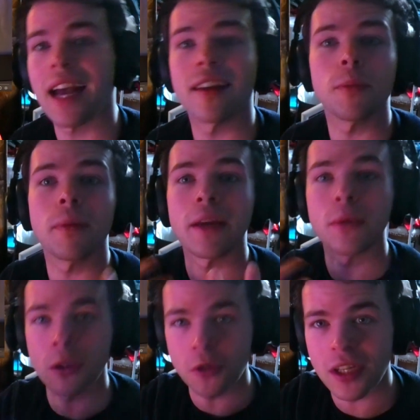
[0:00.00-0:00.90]
how to play
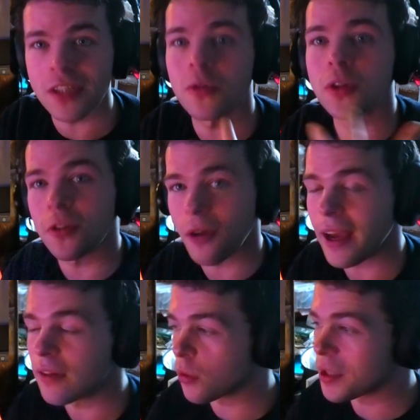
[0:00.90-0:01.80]
with your chest voice and your
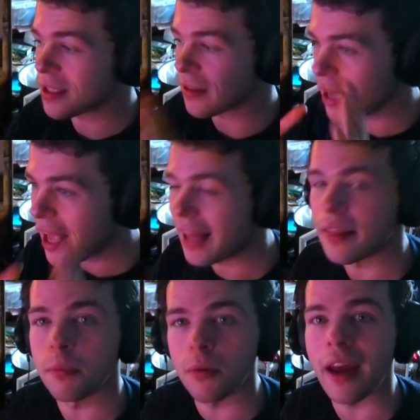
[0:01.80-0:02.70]
head voice and
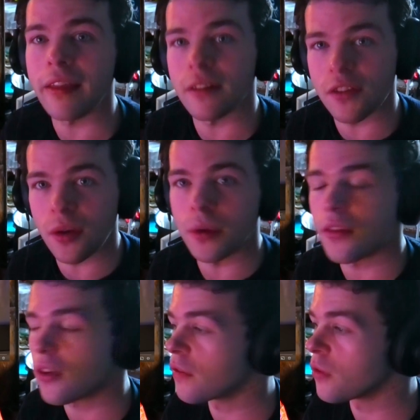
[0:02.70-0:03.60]
the breath and so on and
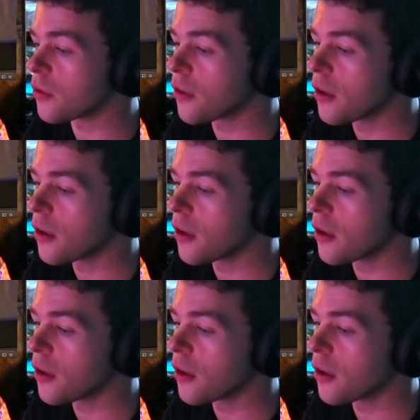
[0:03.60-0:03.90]
so forth.